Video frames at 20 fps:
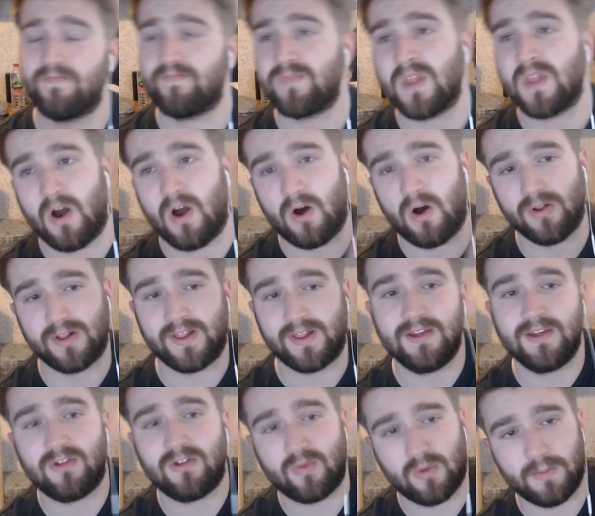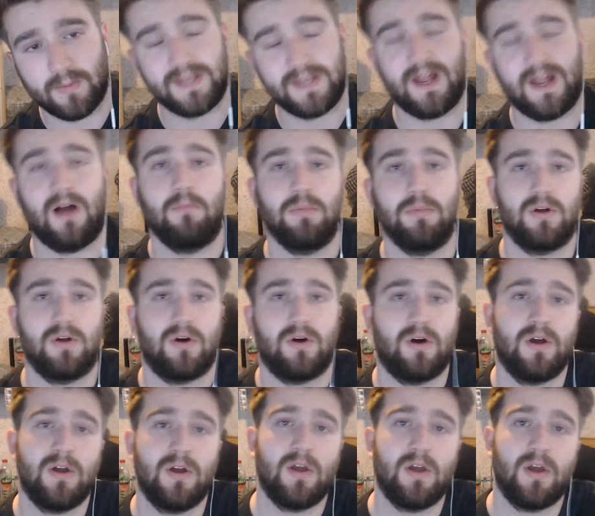All the links will be down below
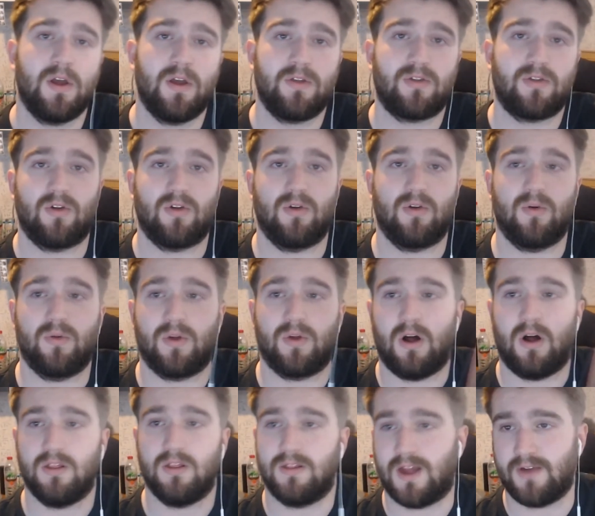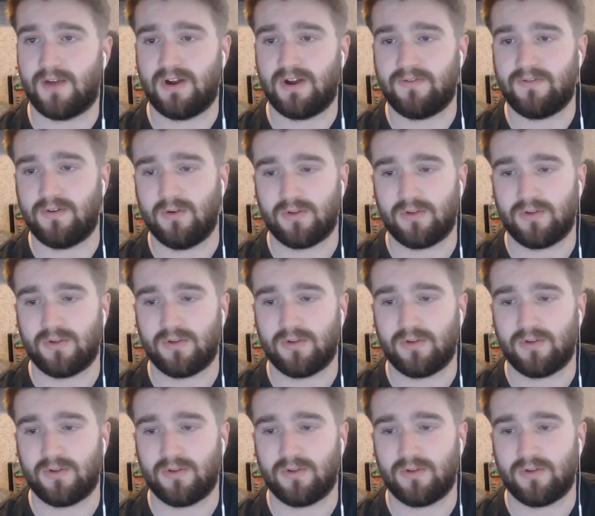to the online raffles